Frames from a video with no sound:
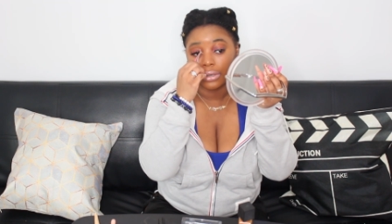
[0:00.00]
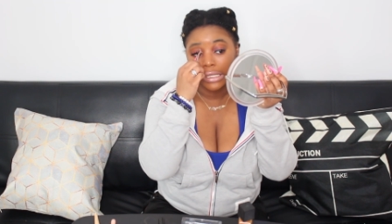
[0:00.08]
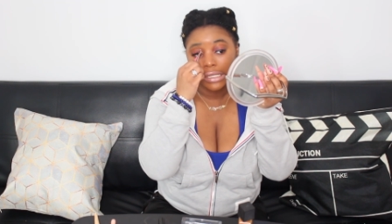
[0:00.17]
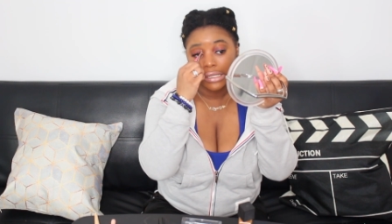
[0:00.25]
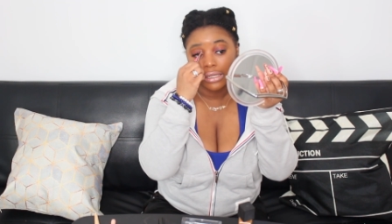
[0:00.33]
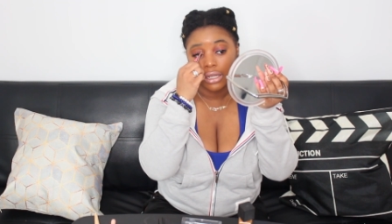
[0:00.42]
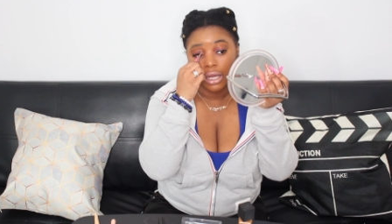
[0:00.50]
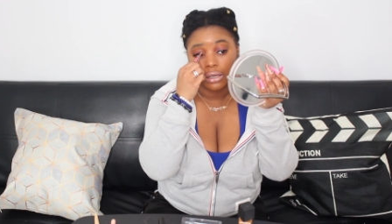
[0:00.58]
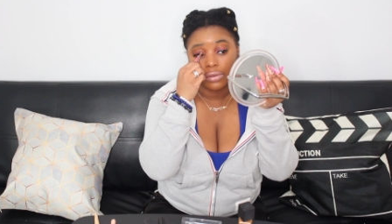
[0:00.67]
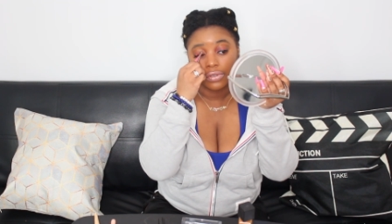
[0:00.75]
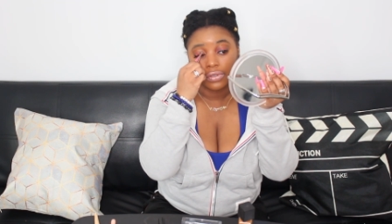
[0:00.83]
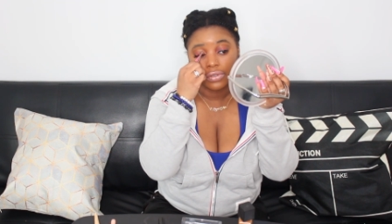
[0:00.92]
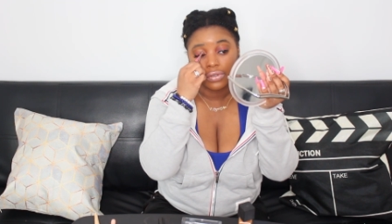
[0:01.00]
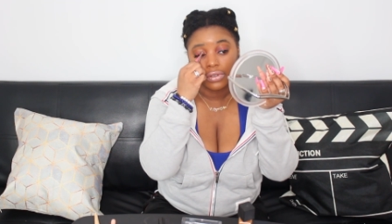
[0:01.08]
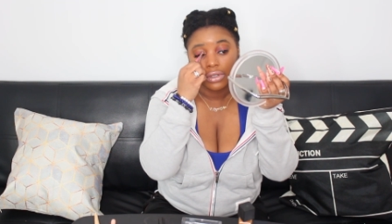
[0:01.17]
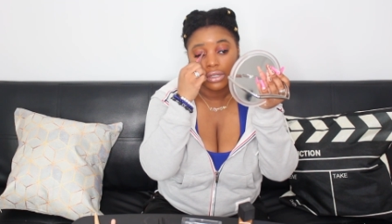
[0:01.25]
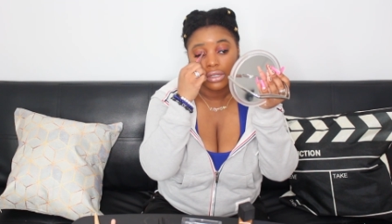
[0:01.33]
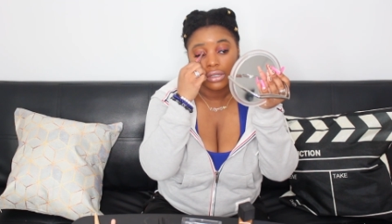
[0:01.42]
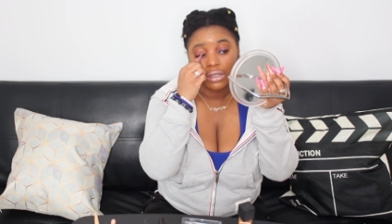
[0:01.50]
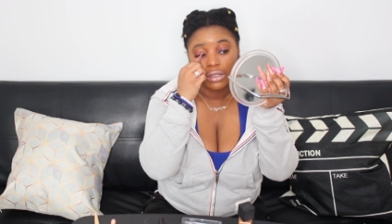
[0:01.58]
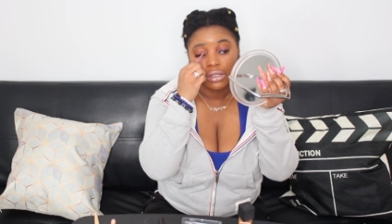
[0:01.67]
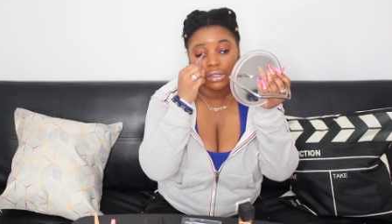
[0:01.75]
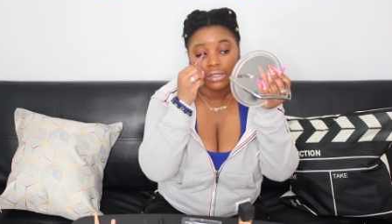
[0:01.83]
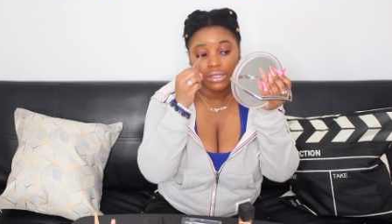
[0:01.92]
This is a lot of,
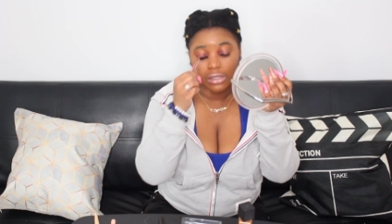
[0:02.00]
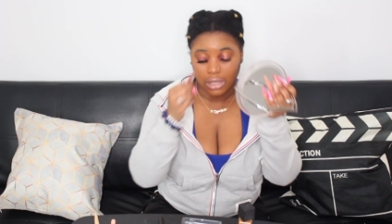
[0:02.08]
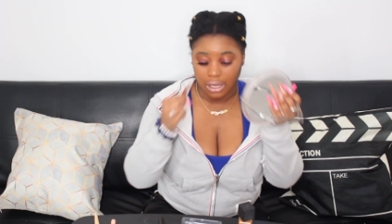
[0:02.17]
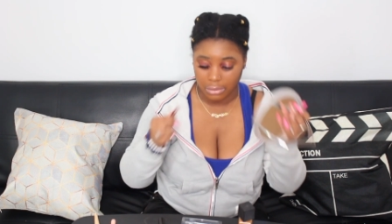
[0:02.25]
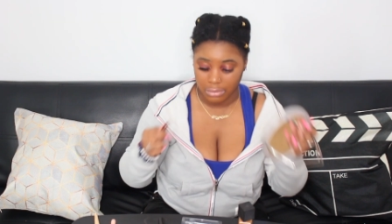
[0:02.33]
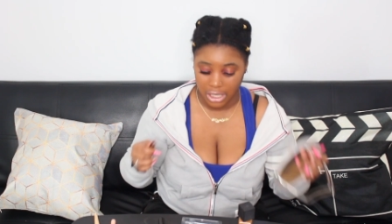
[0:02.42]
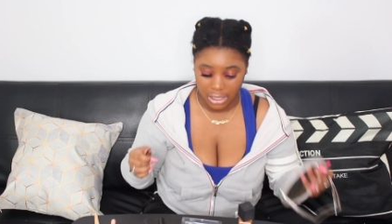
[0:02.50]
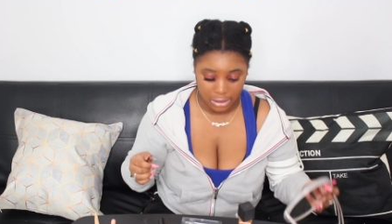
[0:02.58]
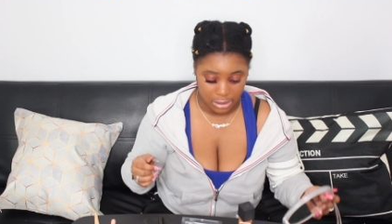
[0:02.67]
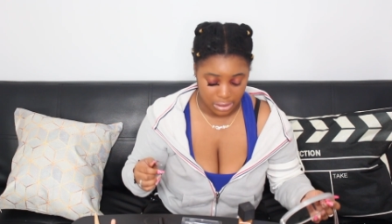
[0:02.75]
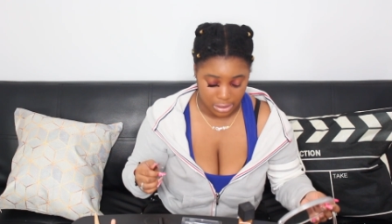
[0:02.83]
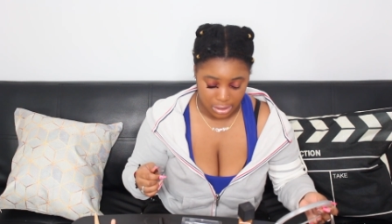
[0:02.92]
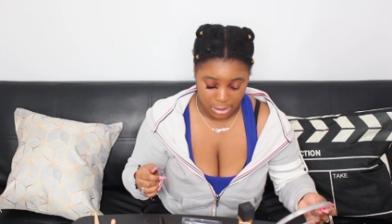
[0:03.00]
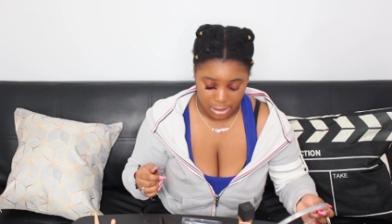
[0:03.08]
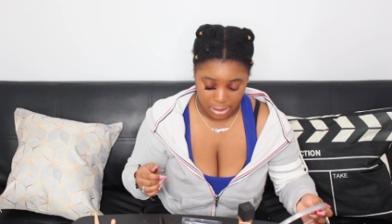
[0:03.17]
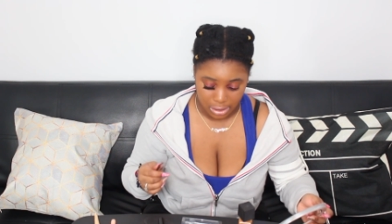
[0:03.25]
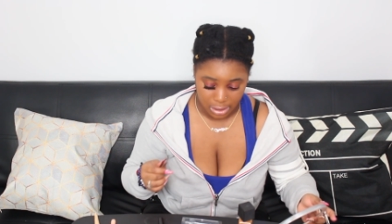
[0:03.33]
it's a lot of maintenance.